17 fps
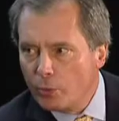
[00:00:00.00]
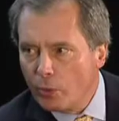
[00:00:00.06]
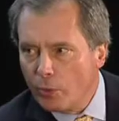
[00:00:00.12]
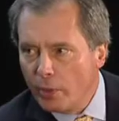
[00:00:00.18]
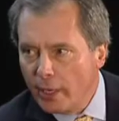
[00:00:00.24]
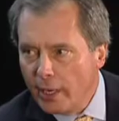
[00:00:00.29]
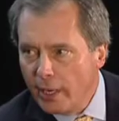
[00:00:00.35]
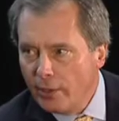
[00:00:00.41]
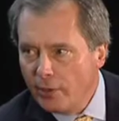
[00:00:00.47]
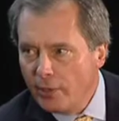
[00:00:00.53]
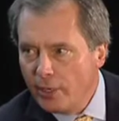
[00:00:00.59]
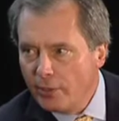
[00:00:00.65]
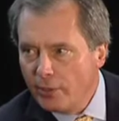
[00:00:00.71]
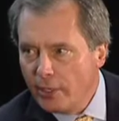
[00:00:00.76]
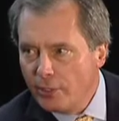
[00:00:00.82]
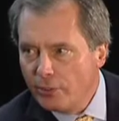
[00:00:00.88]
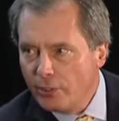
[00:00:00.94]
where we're
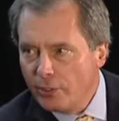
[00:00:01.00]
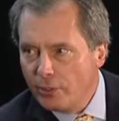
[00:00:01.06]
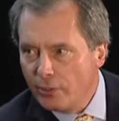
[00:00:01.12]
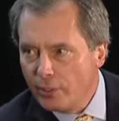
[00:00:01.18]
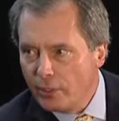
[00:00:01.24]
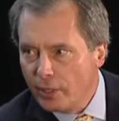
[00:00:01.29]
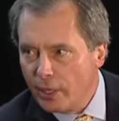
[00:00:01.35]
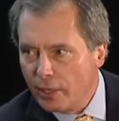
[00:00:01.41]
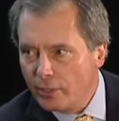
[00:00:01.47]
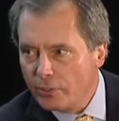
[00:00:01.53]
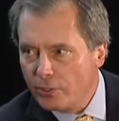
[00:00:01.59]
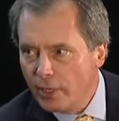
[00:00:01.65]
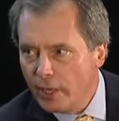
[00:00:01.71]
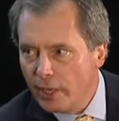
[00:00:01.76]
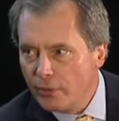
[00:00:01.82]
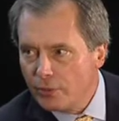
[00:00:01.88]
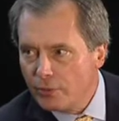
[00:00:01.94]
ending teaching to the TOKS
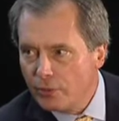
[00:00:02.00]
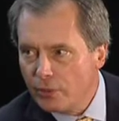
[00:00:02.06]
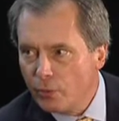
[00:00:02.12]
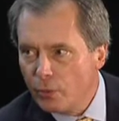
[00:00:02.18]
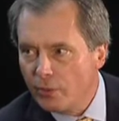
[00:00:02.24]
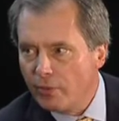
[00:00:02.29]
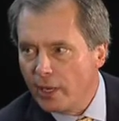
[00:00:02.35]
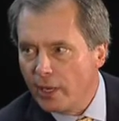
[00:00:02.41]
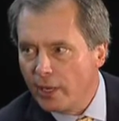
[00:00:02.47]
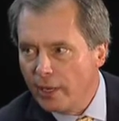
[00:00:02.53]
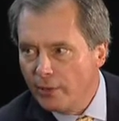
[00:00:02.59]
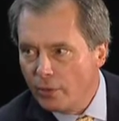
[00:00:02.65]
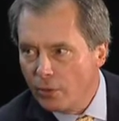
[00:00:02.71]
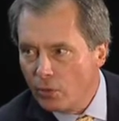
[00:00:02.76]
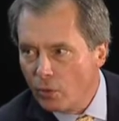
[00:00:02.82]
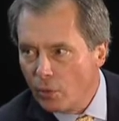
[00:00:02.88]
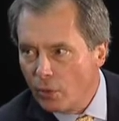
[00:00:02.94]
test. We've got
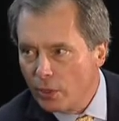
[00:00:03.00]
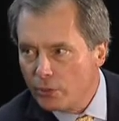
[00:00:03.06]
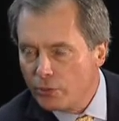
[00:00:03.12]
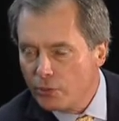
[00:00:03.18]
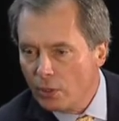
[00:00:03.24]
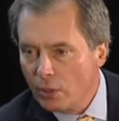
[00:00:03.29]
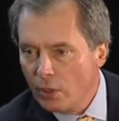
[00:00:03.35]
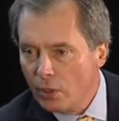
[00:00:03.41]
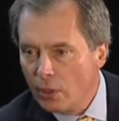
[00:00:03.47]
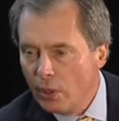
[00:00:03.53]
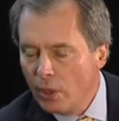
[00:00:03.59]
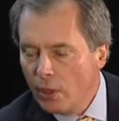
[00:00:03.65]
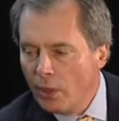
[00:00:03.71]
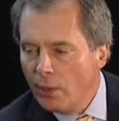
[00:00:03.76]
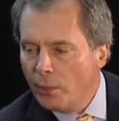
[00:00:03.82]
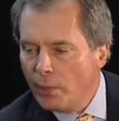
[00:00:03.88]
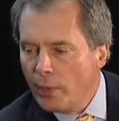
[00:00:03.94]
end of course.
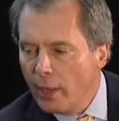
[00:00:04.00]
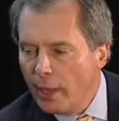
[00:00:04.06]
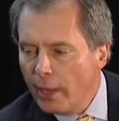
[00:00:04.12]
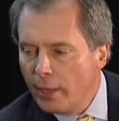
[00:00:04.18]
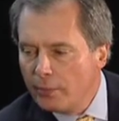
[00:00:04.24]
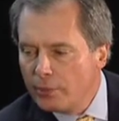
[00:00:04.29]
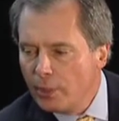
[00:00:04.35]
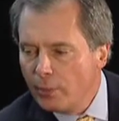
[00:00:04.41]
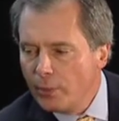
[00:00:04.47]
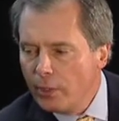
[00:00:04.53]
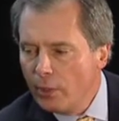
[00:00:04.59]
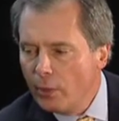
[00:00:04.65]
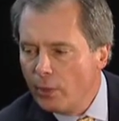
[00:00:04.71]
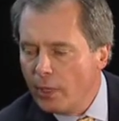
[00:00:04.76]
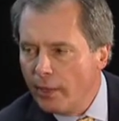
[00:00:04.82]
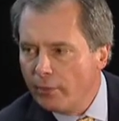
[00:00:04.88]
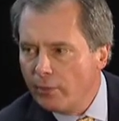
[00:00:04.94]
And something
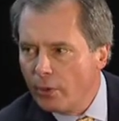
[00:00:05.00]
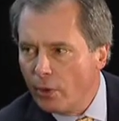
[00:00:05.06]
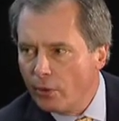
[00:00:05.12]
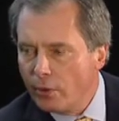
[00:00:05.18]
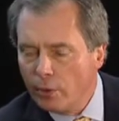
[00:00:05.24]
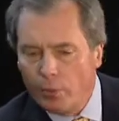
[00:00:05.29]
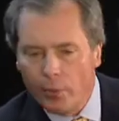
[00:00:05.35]
you and I have talked